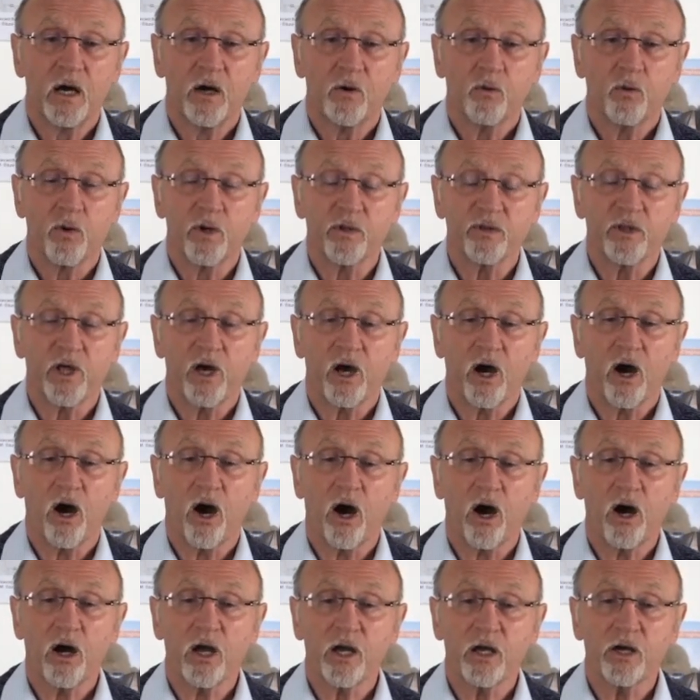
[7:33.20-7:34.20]
with a
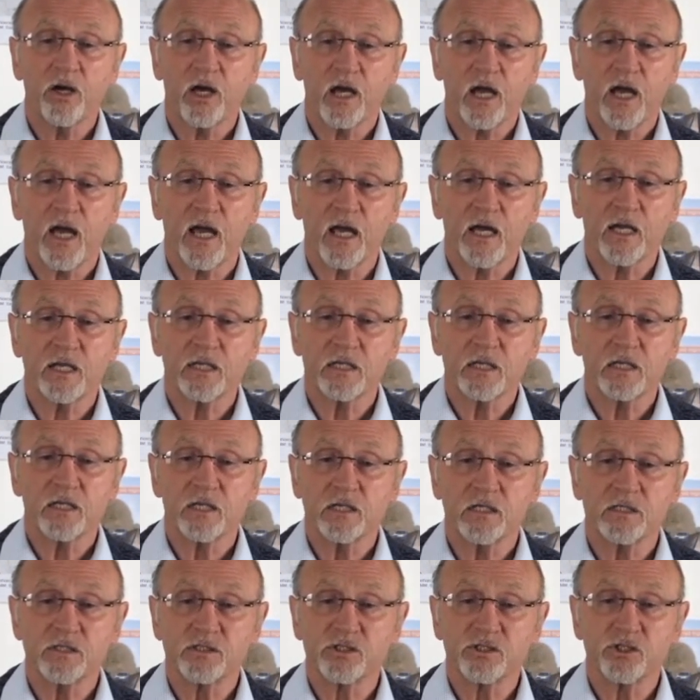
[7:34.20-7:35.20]
higher head
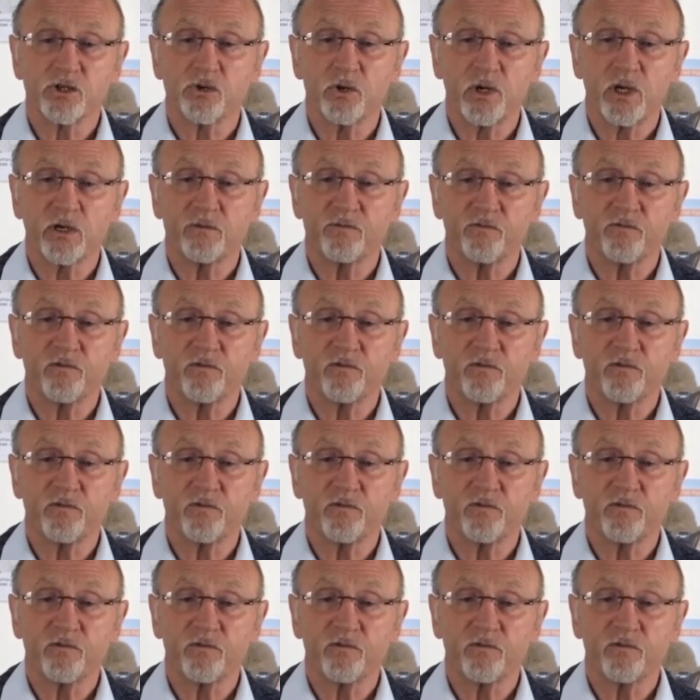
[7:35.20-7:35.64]
so it